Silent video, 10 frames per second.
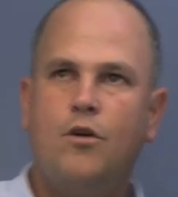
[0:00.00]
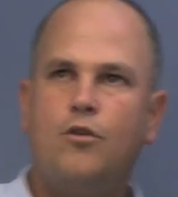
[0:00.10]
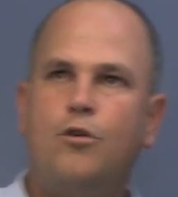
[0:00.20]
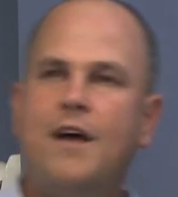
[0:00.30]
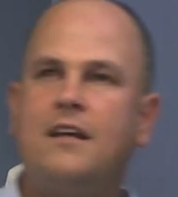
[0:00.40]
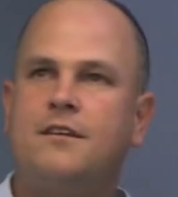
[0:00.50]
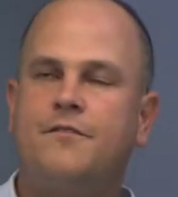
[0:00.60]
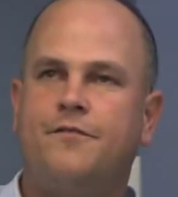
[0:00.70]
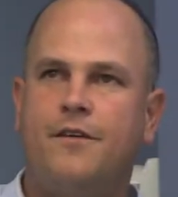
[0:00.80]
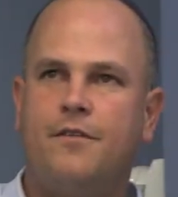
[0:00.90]
2000,
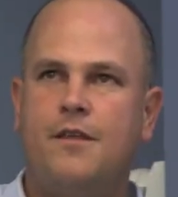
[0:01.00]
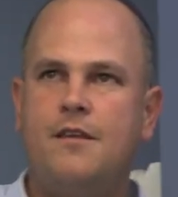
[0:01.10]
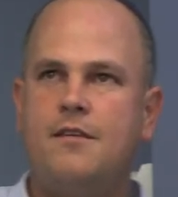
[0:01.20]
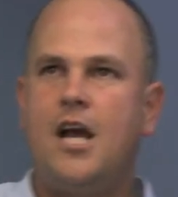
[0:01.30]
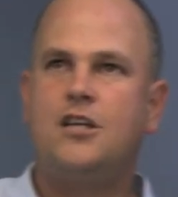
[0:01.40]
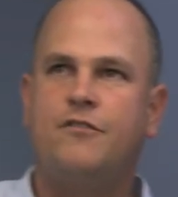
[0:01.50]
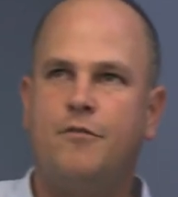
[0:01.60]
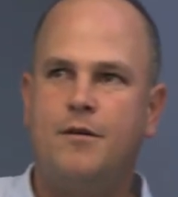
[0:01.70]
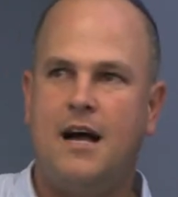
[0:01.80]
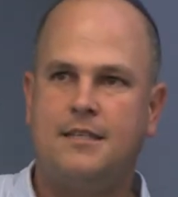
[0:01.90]
the disengagement
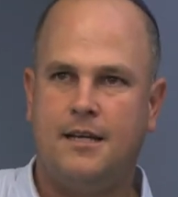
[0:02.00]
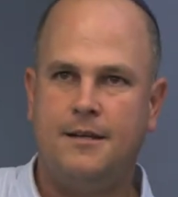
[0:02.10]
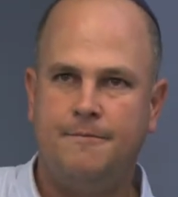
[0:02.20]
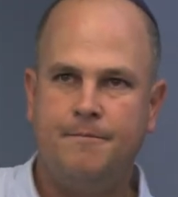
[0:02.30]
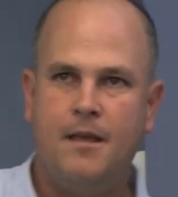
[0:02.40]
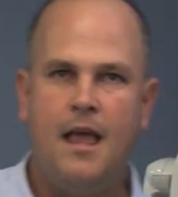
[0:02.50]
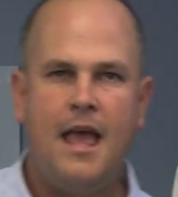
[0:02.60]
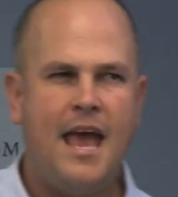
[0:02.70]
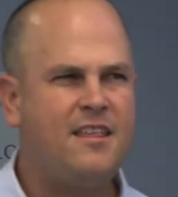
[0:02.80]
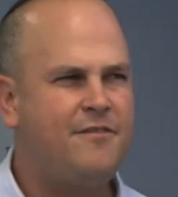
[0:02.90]
from Gaza
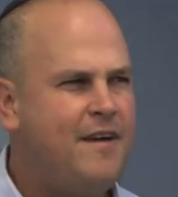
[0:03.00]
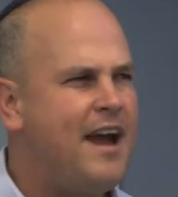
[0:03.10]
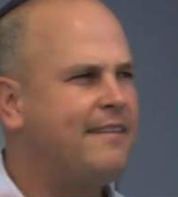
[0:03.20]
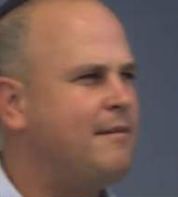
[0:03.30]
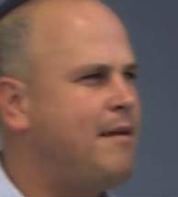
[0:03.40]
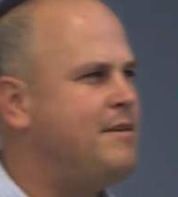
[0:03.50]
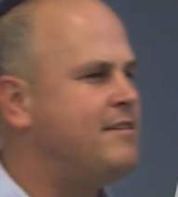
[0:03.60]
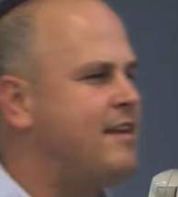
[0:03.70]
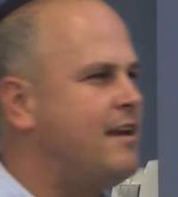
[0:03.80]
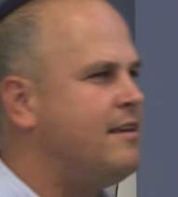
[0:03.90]
and the fact that maybe,
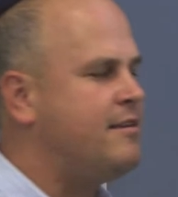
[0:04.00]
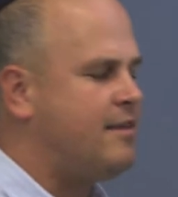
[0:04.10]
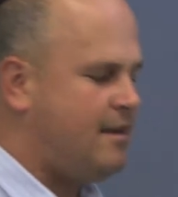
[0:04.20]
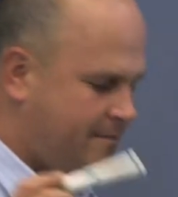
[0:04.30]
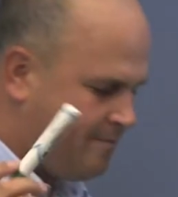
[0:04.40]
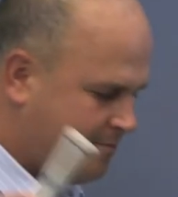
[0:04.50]
see,